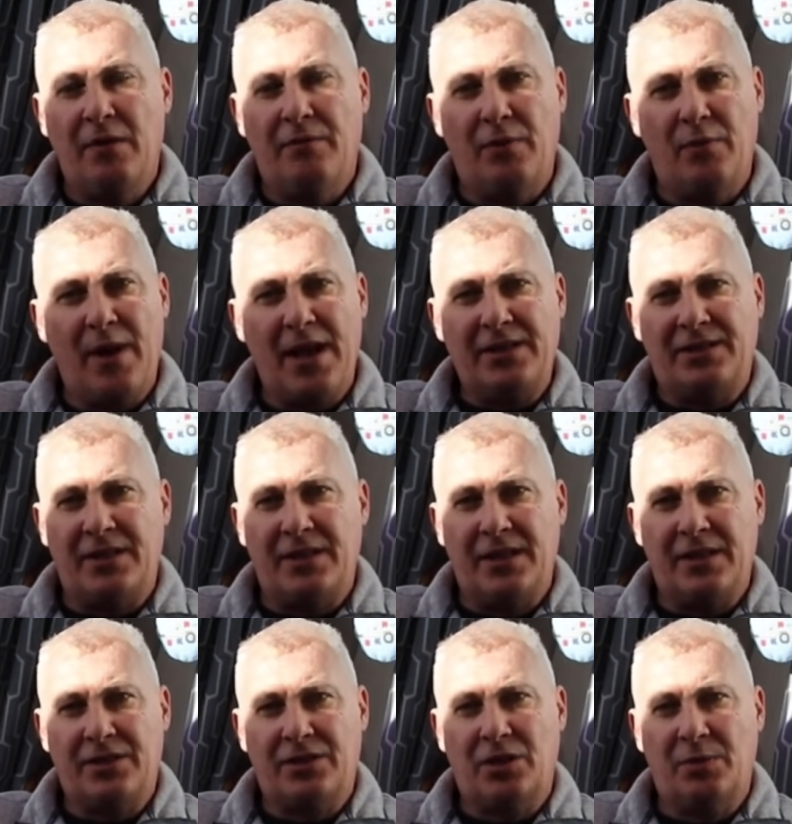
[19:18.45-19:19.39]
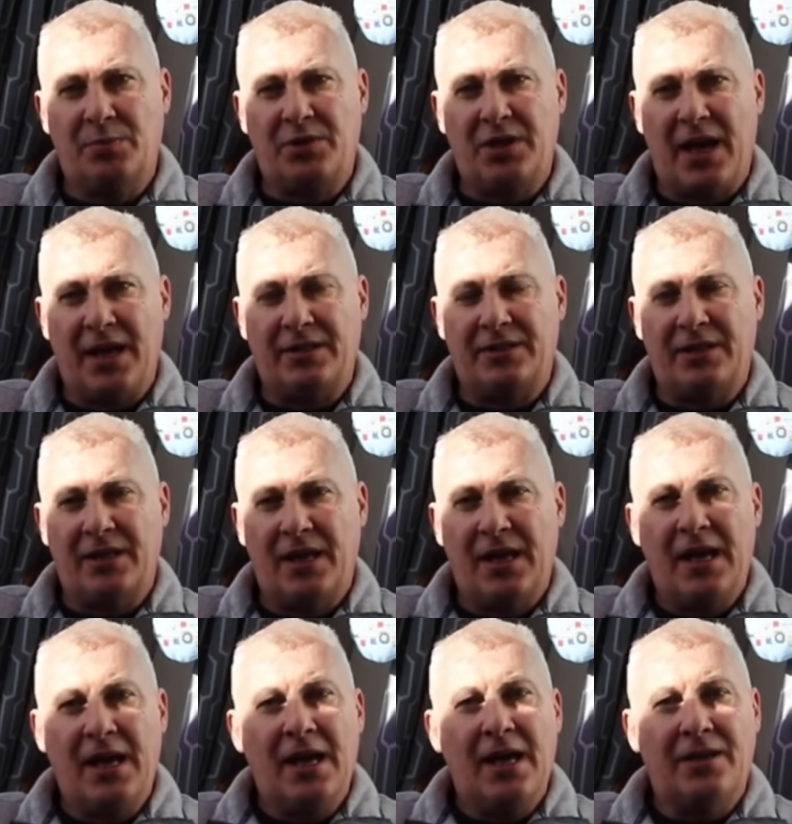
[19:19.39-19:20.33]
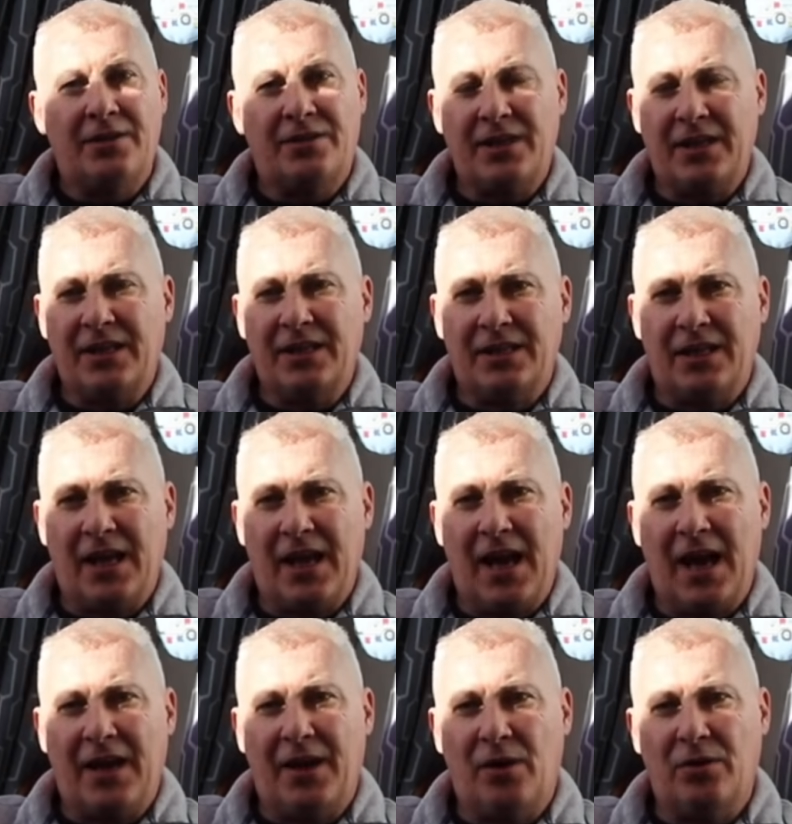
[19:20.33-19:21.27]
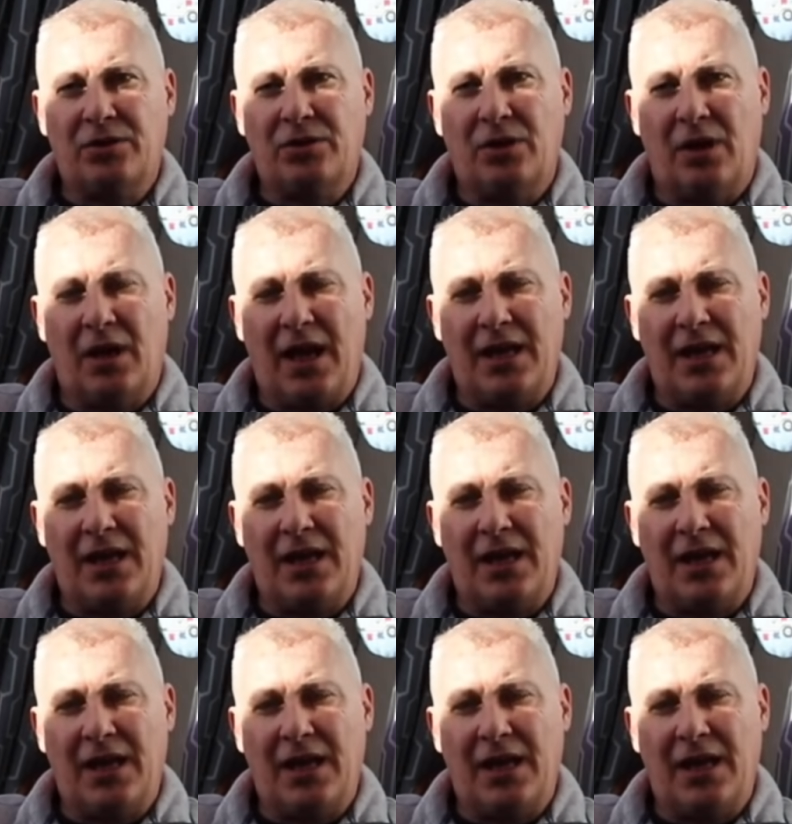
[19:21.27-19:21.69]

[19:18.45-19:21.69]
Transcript: and Phil's got some fantastic beginner tips on his